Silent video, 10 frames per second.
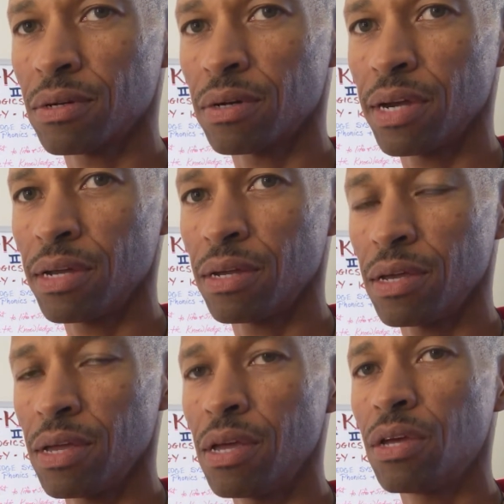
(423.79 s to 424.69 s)
All right,
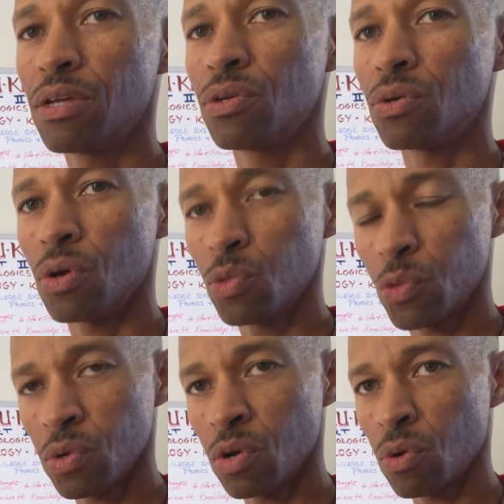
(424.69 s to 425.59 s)
you'll go
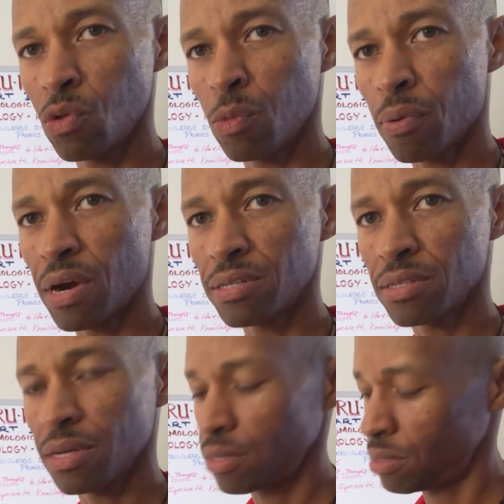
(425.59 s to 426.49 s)
through a growth
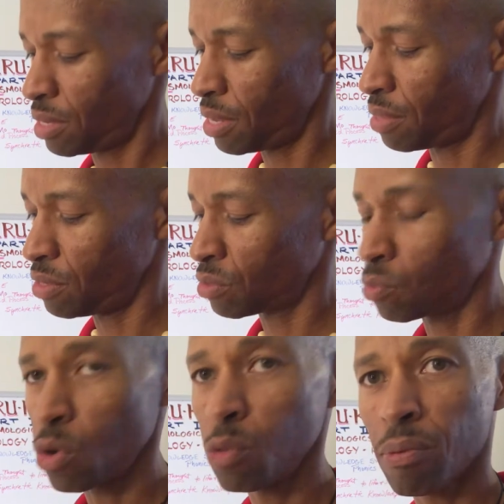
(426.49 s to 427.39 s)
process, and this
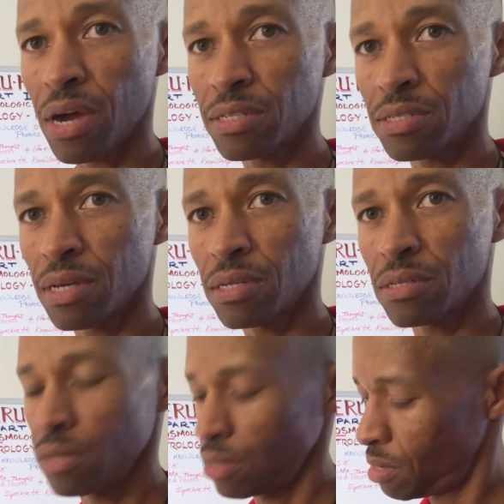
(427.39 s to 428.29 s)
growth process